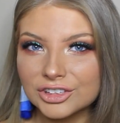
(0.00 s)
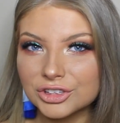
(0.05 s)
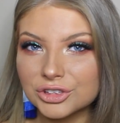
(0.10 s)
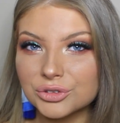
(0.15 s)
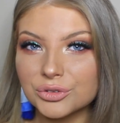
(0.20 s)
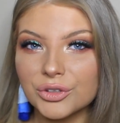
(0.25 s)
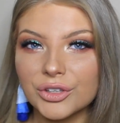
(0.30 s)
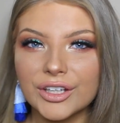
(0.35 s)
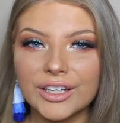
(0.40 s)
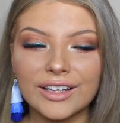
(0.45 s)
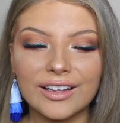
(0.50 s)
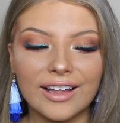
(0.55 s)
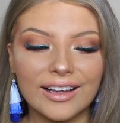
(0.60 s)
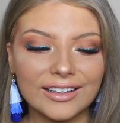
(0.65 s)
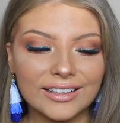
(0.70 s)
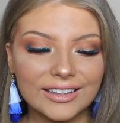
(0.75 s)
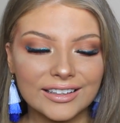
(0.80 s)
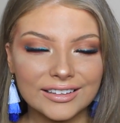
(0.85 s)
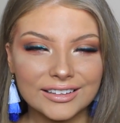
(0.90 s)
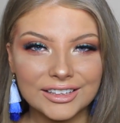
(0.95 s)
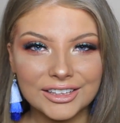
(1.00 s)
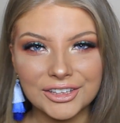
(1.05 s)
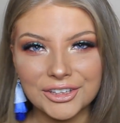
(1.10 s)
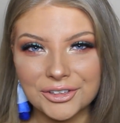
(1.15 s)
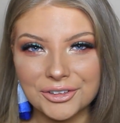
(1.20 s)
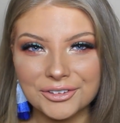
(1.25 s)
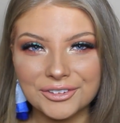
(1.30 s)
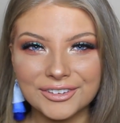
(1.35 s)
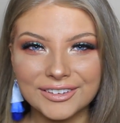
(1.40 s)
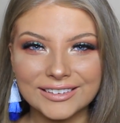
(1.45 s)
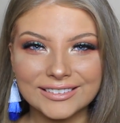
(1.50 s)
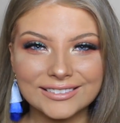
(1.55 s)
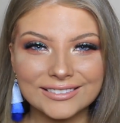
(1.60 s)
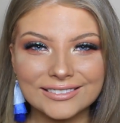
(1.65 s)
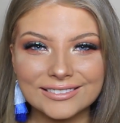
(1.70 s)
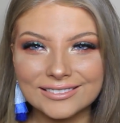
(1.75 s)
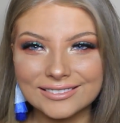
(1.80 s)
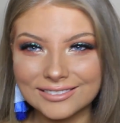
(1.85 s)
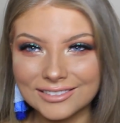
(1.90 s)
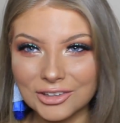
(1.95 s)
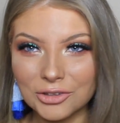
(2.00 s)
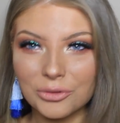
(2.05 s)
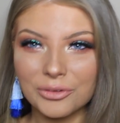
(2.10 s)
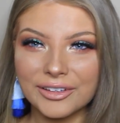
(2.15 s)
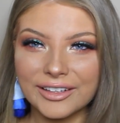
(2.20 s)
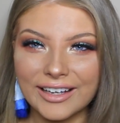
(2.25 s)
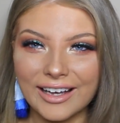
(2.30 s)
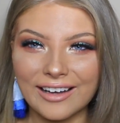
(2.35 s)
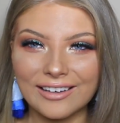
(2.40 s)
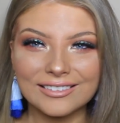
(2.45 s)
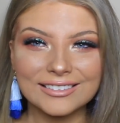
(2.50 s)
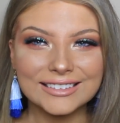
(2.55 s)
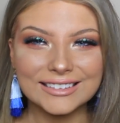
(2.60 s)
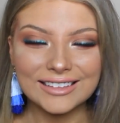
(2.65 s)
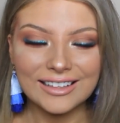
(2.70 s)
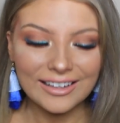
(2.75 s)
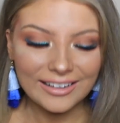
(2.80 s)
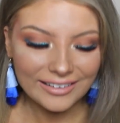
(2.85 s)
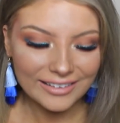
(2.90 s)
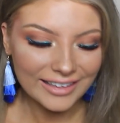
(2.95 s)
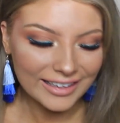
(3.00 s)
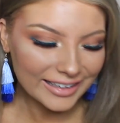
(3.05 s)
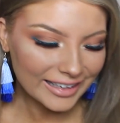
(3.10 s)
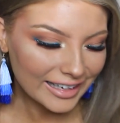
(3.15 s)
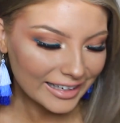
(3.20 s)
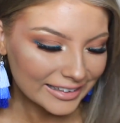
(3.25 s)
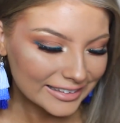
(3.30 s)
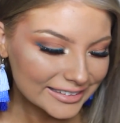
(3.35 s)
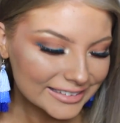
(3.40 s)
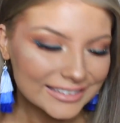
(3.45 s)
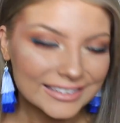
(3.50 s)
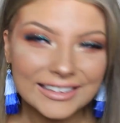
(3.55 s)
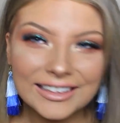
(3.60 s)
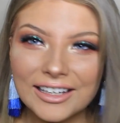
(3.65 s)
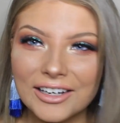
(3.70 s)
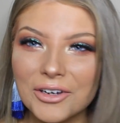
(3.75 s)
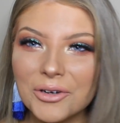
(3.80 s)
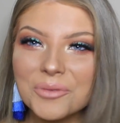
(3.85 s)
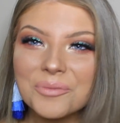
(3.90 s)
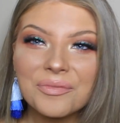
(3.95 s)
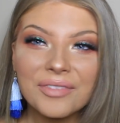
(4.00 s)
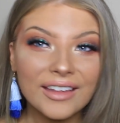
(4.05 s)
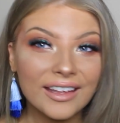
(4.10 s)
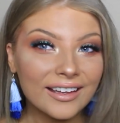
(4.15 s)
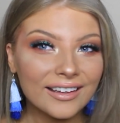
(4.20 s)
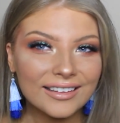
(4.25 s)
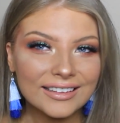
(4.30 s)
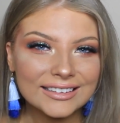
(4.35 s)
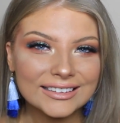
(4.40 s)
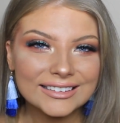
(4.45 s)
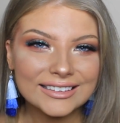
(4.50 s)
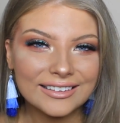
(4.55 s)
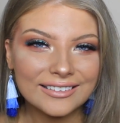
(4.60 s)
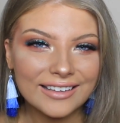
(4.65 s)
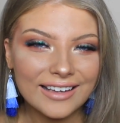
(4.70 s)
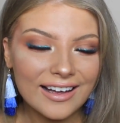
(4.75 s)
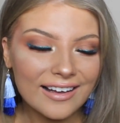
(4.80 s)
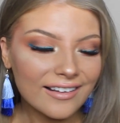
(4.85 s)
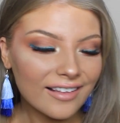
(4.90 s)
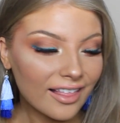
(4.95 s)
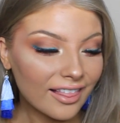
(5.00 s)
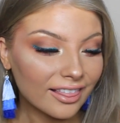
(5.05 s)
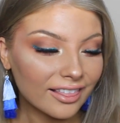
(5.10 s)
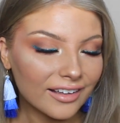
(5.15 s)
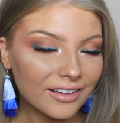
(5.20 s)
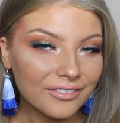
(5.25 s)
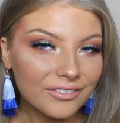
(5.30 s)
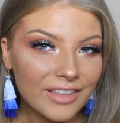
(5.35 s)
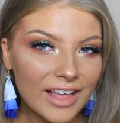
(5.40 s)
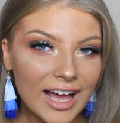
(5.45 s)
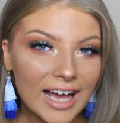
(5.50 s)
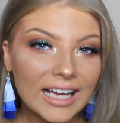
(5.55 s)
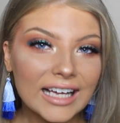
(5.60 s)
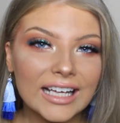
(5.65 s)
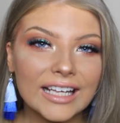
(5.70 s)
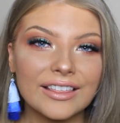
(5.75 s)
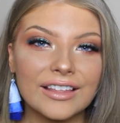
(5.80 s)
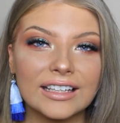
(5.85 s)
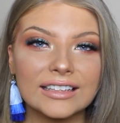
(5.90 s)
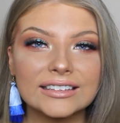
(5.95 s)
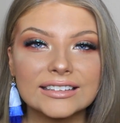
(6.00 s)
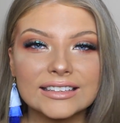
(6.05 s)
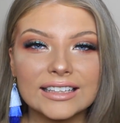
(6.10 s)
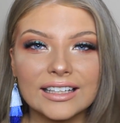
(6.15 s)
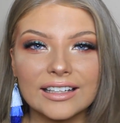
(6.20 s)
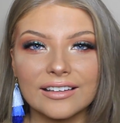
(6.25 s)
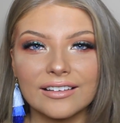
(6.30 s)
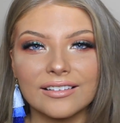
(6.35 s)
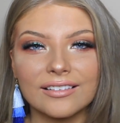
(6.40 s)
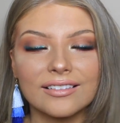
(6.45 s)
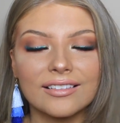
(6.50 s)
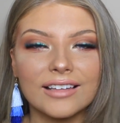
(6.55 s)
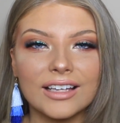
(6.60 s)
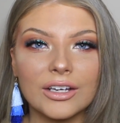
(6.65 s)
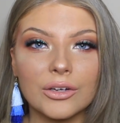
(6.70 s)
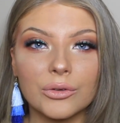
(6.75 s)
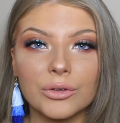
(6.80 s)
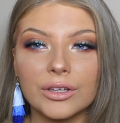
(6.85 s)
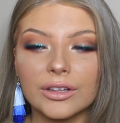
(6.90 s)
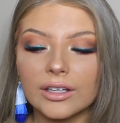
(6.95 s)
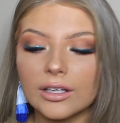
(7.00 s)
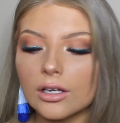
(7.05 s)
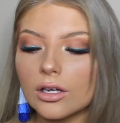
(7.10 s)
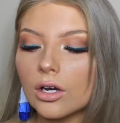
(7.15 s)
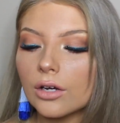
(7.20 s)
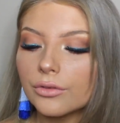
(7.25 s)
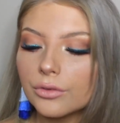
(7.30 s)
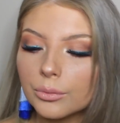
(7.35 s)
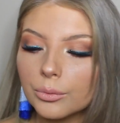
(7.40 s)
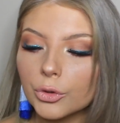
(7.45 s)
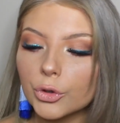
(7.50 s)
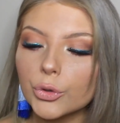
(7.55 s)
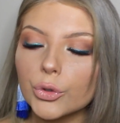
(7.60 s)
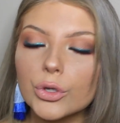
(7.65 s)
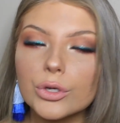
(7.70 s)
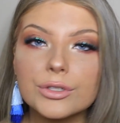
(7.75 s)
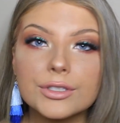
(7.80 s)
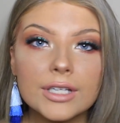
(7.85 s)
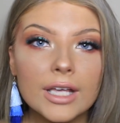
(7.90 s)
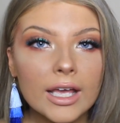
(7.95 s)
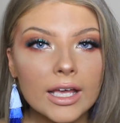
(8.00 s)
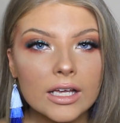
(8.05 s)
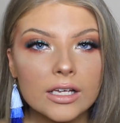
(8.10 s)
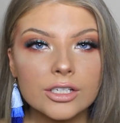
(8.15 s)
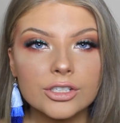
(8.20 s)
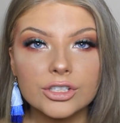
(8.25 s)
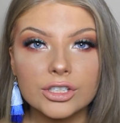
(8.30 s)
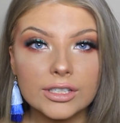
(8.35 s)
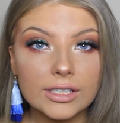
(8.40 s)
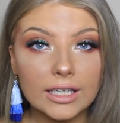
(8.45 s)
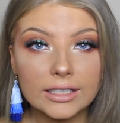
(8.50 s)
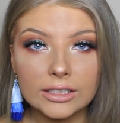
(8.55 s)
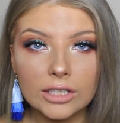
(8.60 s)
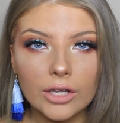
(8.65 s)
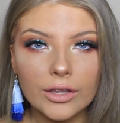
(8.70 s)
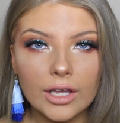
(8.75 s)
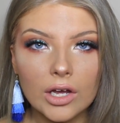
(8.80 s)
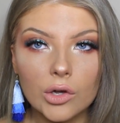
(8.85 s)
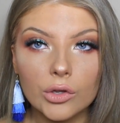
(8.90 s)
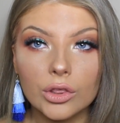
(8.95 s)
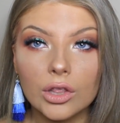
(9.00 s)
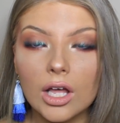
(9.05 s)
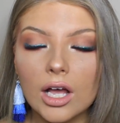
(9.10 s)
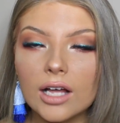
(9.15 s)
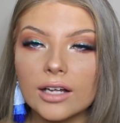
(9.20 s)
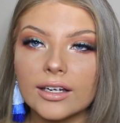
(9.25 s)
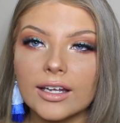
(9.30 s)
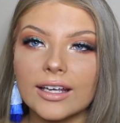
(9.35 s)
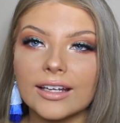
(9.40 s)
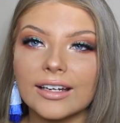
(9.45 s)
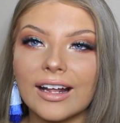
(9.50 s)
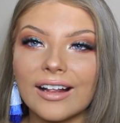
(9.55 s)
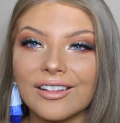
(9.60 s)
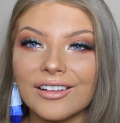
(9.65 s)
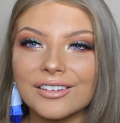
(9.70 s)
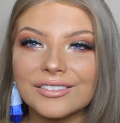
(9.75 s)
It's just really like cute and going out style, I guess, So yeah, I love that. And that's like the only thing I got from Lulu's, just because I saw that online and I